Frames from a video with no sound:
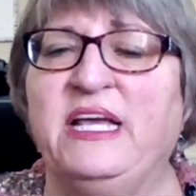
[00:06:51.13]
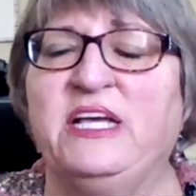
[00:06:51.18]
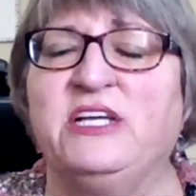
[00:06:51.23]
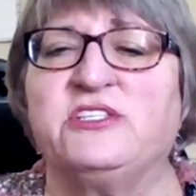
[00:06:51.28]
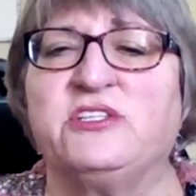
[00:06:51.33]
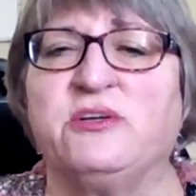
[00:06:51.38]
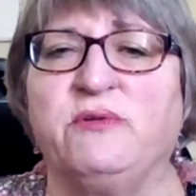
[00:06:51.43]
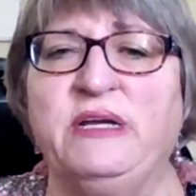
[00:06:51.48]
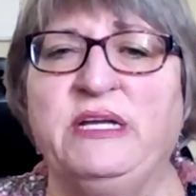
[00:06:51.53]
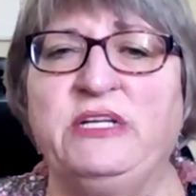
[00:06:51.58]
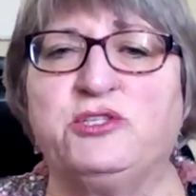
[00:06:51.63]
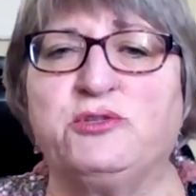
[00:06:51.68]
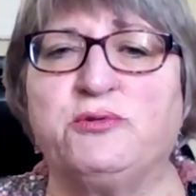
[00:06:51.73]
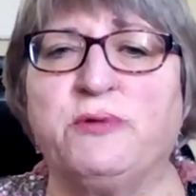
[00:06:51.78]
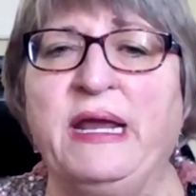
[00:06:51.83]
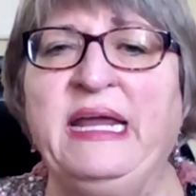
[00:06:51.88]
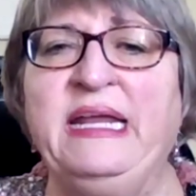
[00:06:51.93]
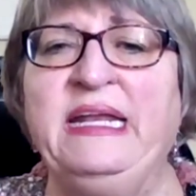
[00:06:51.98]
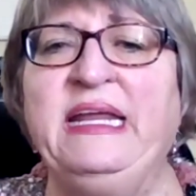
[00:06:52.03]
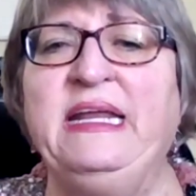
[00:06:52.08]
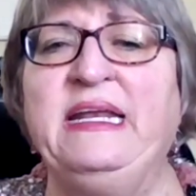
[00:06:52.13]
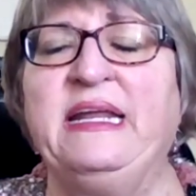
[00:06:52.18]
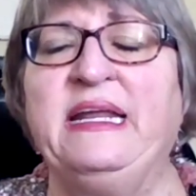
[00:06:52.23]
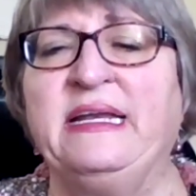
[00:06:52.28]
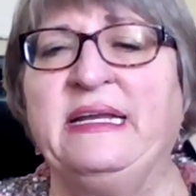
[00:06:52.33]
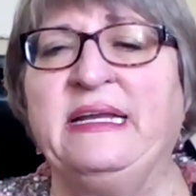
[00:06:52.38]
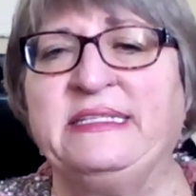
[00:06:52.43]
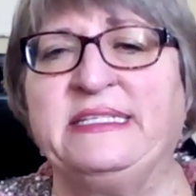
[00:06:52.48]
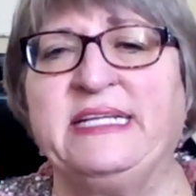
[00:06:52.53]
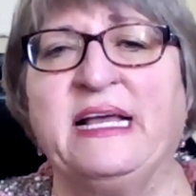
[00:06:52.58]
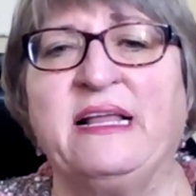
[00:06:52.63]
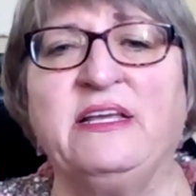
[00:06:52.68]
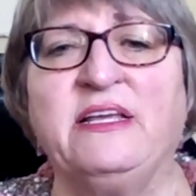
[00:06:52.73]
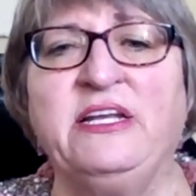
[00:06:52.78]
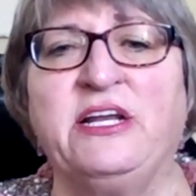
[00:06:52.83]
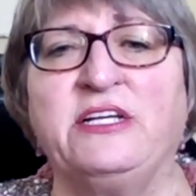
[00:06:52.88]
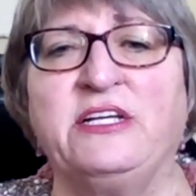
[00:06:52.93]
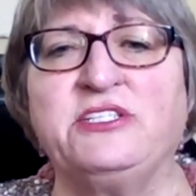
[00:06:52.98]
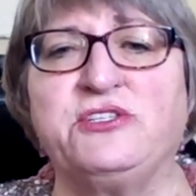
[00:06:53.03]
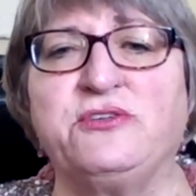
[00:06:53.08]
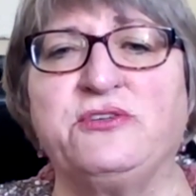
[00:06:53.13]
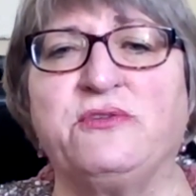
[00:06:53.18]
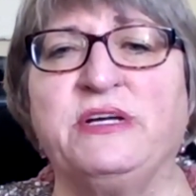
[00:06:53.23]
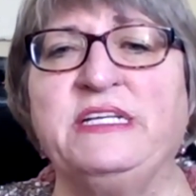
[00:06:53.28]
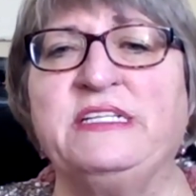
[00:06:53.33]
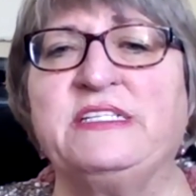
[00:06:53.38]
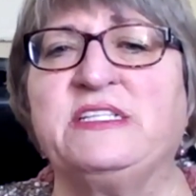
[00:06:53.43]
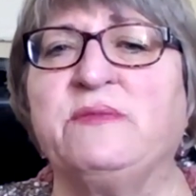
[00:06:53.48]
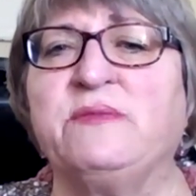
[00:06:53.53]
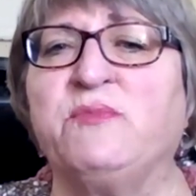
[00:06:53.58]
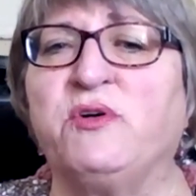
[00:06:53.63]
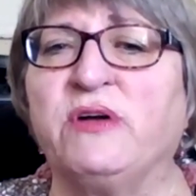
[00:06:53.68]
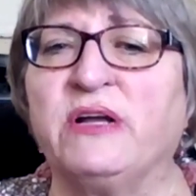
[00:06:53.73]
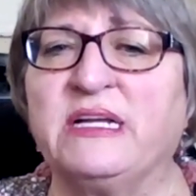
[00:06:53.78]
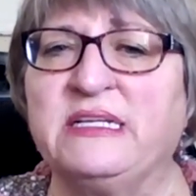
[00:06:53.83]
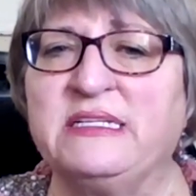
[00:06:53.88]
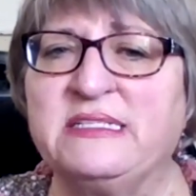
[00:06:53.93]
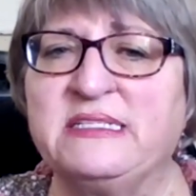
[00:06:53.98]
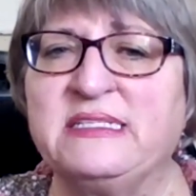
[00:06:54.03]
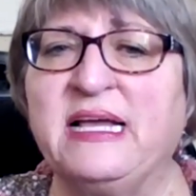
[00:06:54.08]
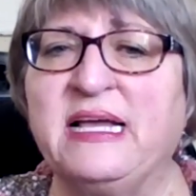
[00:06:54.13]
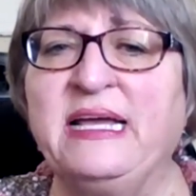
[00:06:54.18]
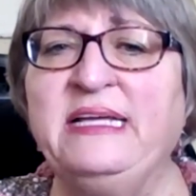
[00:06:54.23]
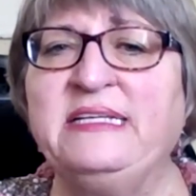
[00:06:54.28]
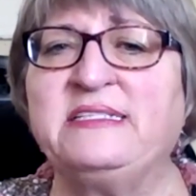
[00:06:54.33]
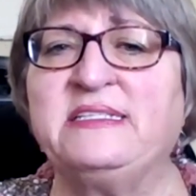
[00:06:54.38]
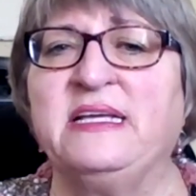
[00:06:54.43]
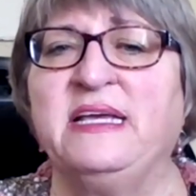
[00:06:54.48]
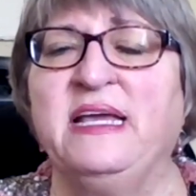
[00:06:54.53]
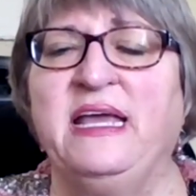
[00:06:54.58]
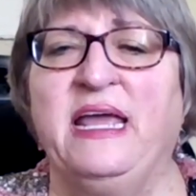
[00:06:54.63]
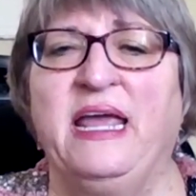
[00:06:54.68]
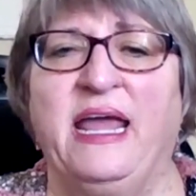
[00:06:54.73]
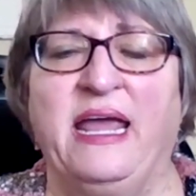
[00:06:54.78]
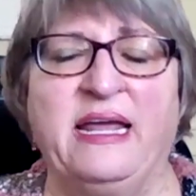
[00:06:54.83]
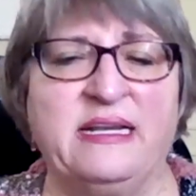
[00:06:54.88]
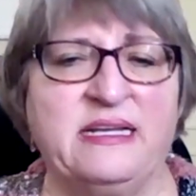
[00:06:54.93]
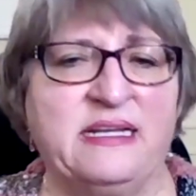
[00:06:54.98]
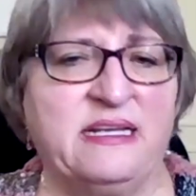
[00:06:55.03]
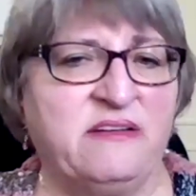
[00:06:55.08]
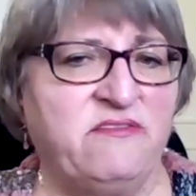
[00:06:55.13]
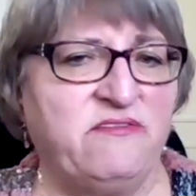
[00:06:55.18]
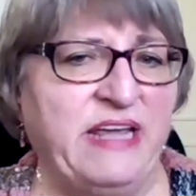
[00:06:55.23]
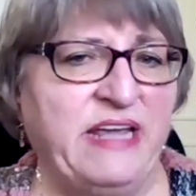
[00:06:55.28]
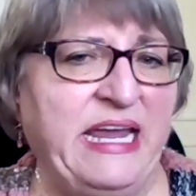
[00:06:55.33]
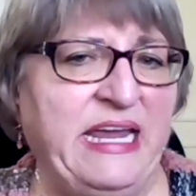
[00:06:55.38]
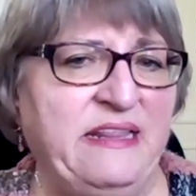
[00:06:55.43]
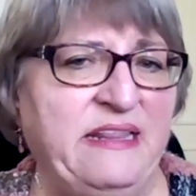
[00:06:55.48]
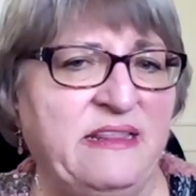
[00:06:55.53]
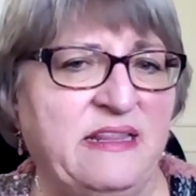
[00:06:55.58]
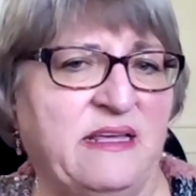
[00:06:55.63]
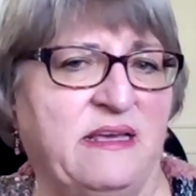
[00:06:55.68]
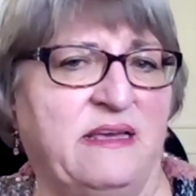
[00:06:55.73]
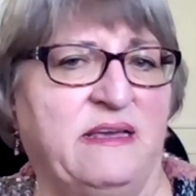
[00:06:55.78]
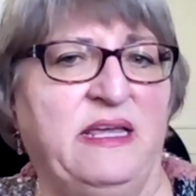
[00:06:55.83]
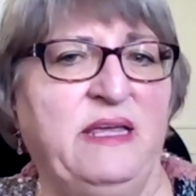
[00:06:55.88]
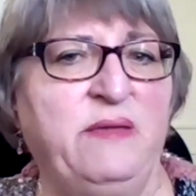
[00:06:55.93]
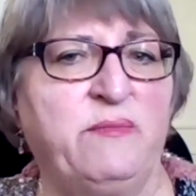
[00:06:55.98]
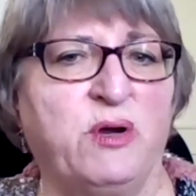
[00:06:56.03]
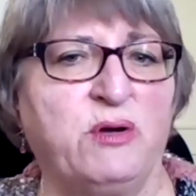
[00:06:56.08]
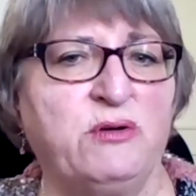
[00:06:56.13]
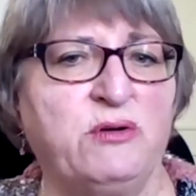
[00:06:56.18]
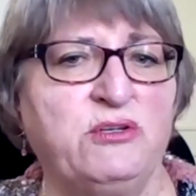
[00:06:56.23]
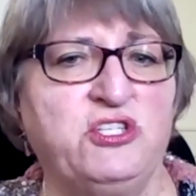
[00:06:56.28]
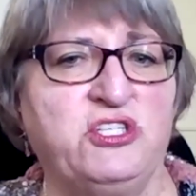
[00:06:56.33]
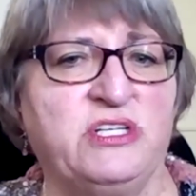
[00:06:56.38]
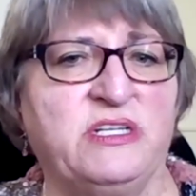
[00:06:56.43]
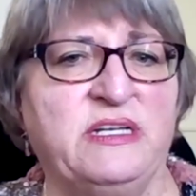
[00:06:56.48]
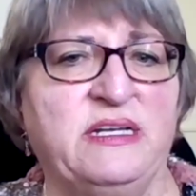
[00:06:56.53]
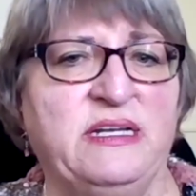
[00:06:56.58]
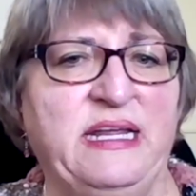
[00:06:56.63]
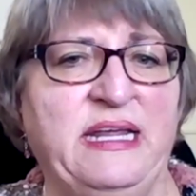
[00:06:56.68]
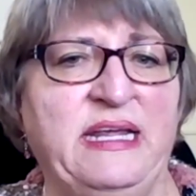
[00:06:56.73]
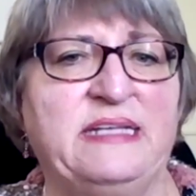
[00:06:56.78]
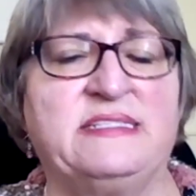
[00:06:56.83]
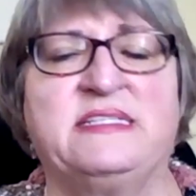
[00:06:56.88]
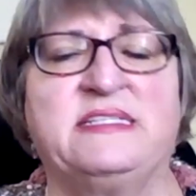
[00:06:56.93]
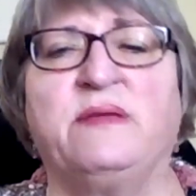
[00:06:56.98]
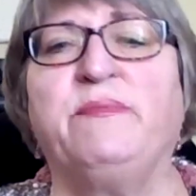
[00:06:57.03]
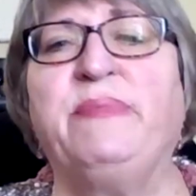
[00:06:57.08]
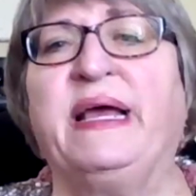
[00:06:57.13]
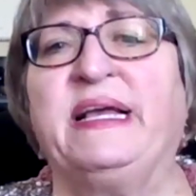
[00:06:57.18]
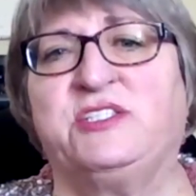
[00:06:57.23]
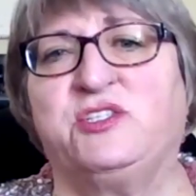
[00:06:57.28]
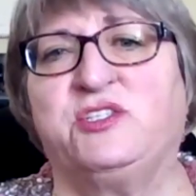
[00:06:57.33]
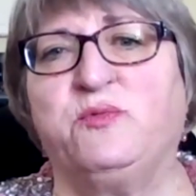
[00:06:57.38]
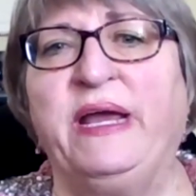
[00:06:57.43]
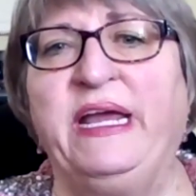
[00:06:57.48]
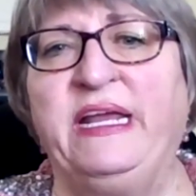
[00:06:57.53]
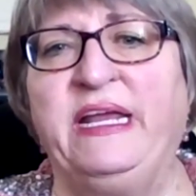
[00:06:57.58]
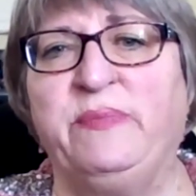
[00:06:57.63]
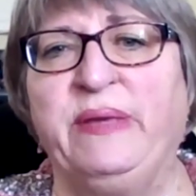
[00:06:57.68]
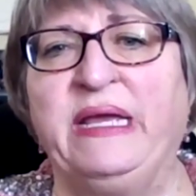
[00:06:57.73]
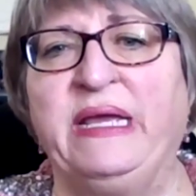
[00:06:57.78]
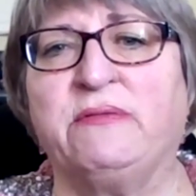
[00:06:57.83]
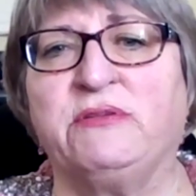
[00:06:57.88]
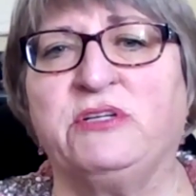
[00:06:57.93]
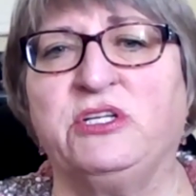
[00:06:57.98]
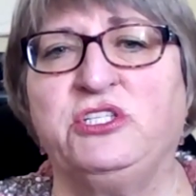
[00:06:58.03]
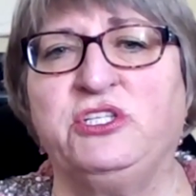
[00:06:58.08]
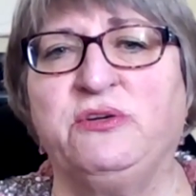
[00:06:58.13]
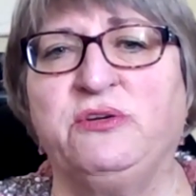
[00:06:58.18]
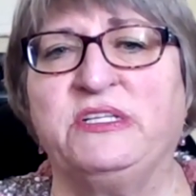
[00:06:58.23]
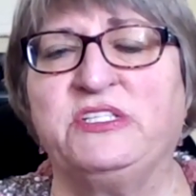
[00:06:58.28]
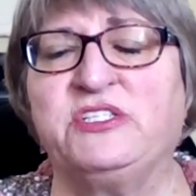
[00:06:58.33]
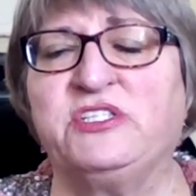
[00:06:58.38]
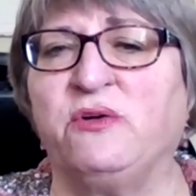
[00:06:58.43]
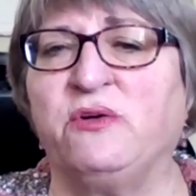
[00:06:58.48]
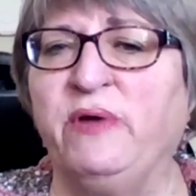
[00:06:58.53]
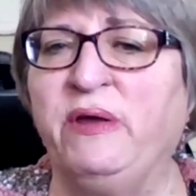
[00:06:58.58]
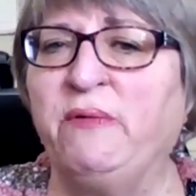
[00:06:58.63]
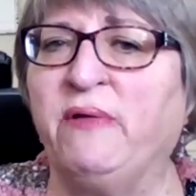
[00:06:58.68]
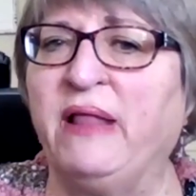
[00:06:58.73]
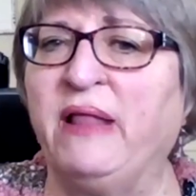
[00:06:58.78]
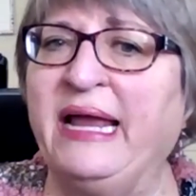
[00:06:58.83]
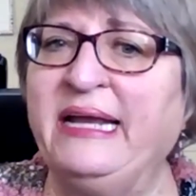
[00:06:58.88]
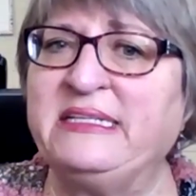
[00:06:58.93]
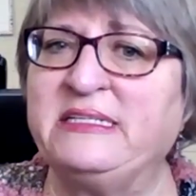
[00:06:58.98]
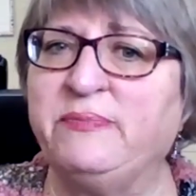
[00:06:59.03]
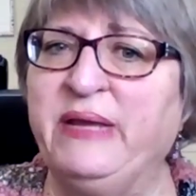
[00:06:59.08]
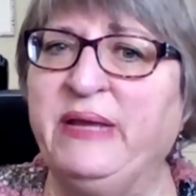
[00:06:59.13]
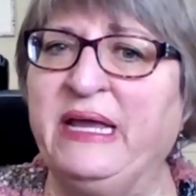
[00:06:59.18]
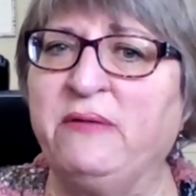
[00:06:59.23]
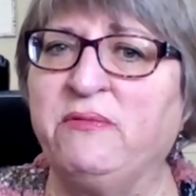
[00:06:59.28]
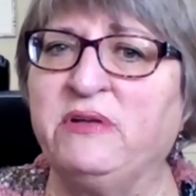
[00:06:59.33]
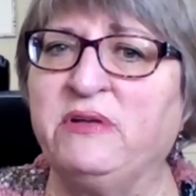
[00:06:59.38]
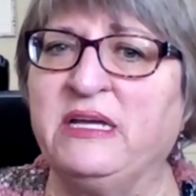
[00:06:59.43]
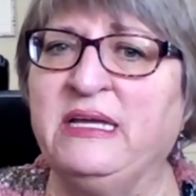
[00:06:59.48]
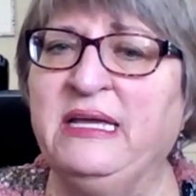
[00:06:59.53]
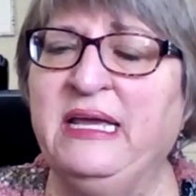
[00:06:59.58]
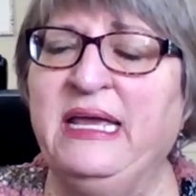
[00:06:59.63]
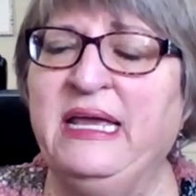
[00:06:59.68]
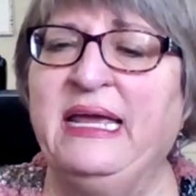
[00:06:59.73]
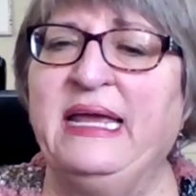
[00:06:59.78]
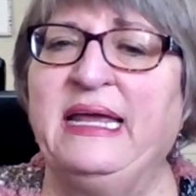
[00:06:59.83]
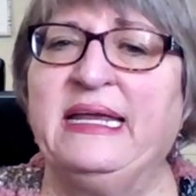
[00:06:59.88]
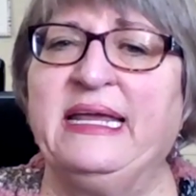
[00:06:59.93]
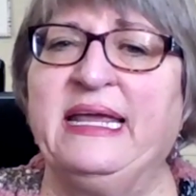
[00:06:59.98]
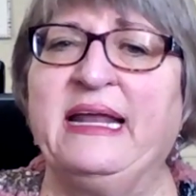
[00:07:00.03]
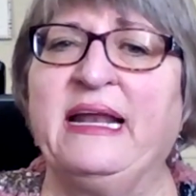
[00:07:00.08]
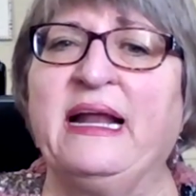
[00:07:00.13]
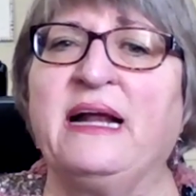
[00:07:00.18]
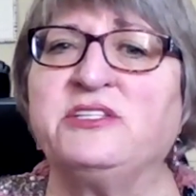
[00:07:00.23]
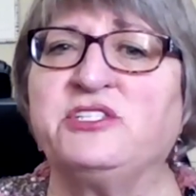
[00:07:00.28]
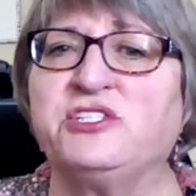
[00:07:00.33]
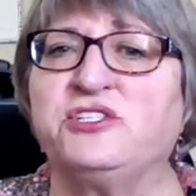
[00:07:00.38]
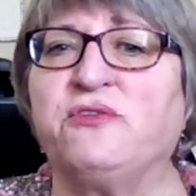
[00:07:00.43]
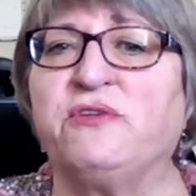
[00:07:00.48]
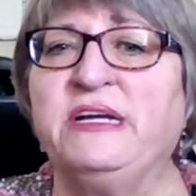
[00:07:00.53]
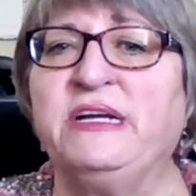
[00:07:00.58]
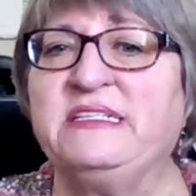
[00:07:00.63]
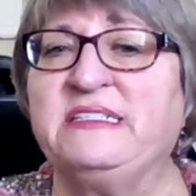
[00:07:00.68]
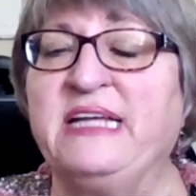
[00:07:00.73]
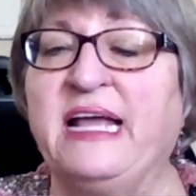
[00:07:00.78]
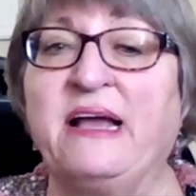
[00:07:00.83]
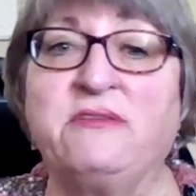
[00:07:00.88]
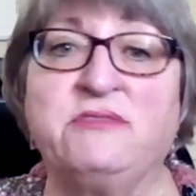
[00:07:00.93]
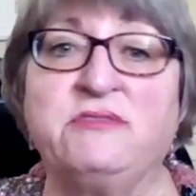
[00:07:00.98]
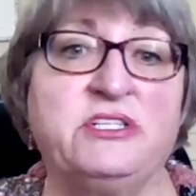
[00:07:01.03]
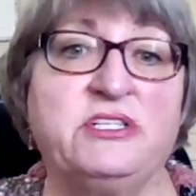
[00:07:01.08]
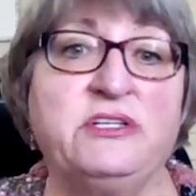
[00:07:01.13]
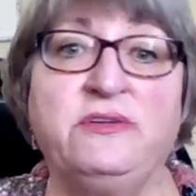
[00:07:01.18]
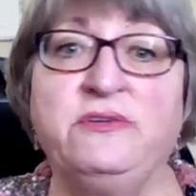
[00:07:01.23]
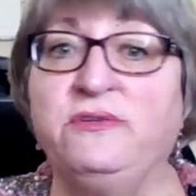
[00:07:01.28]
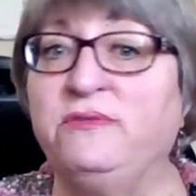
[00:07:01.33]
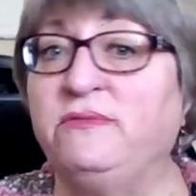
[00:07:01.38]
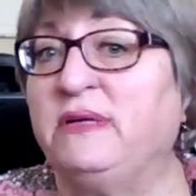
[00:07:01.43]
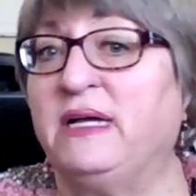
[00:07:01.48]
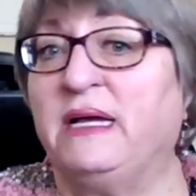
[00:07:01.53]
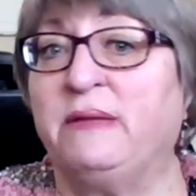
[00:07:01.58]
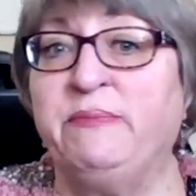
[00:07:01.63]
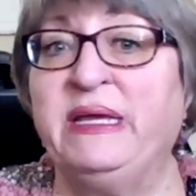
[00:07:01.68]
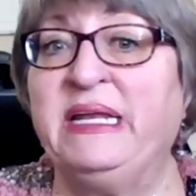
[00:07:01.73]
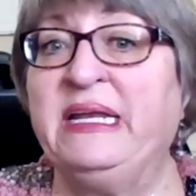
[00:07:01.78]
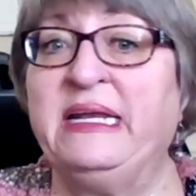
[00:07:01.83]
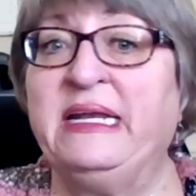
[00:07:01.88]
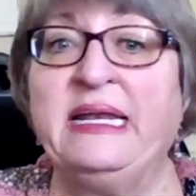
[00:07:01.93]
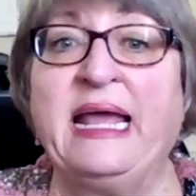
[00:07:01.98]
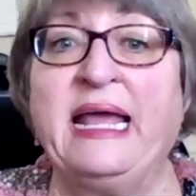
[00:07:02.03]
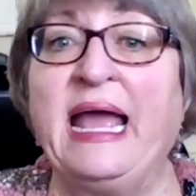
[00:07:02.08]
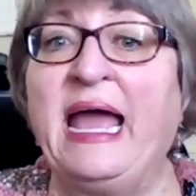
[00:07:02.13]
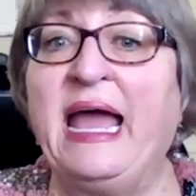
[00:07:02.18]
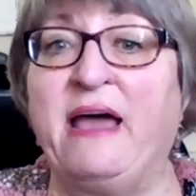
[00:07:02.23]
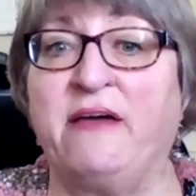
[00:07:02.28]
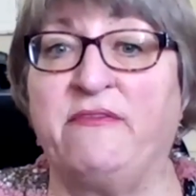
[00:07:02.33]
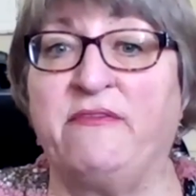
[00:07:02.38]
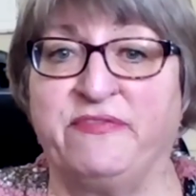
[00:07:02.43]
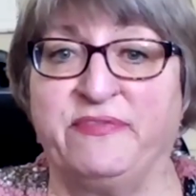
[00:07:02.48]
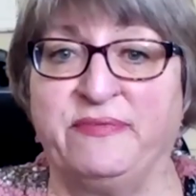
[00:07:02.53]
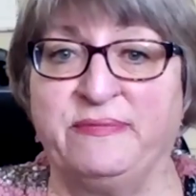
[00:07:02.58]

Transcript: So in training and in telling our stories, the more concise and conveying the emotion is the best way to be able to do it. So we like to be able to get our stories down to a minute and a half.